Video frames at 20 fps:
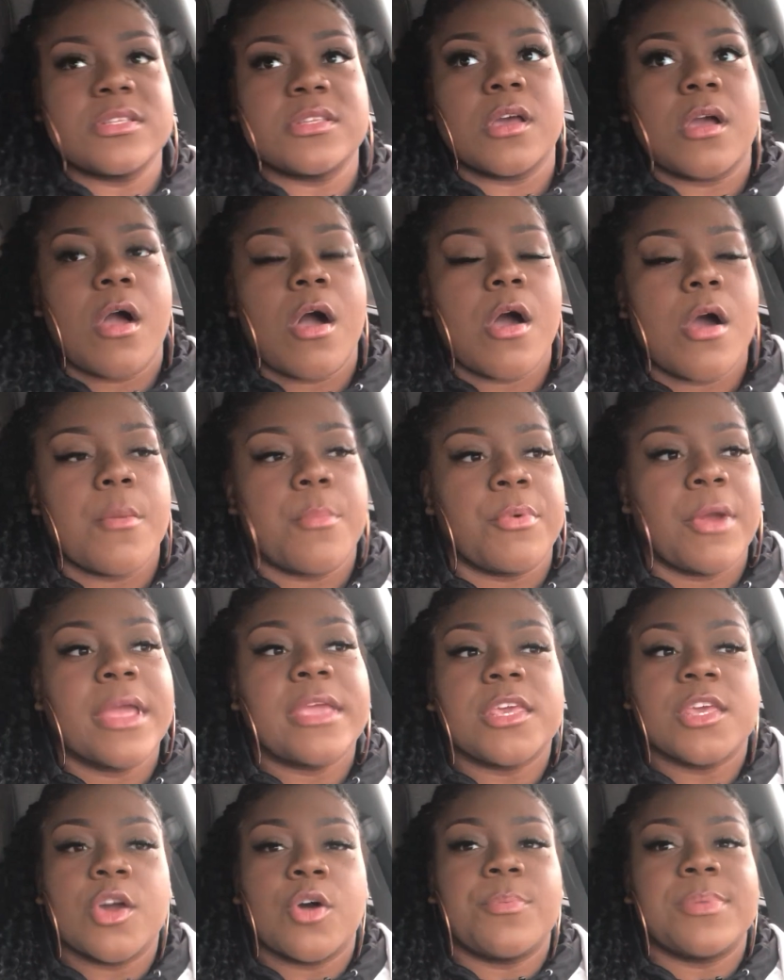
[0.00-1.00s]
is it called,
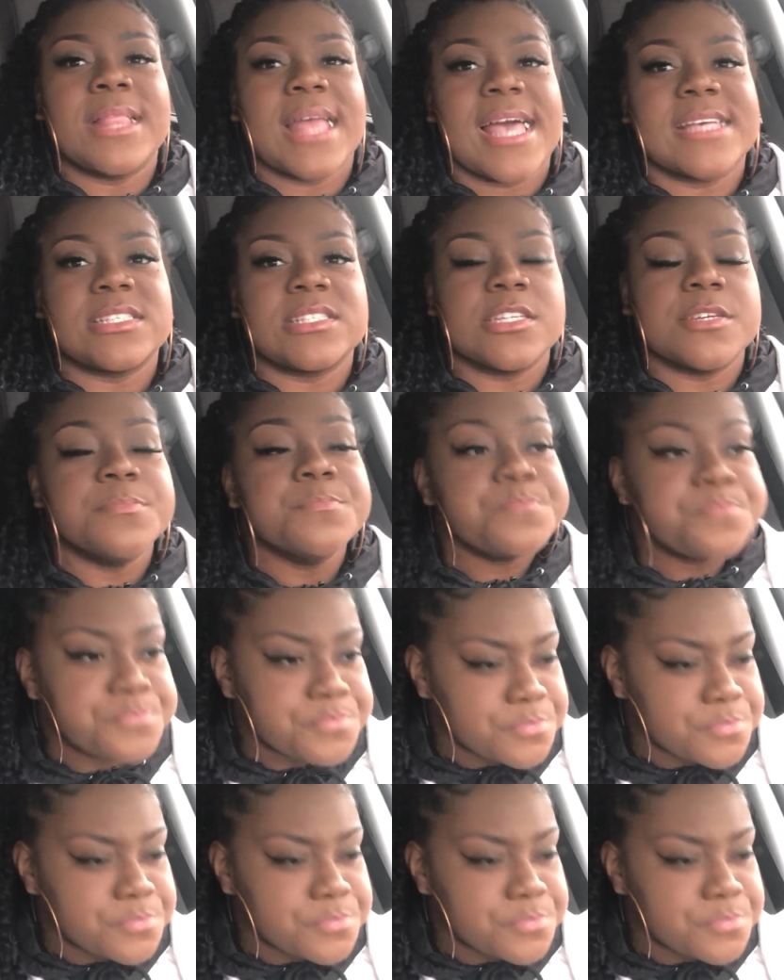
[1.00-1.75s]
brachioplasty,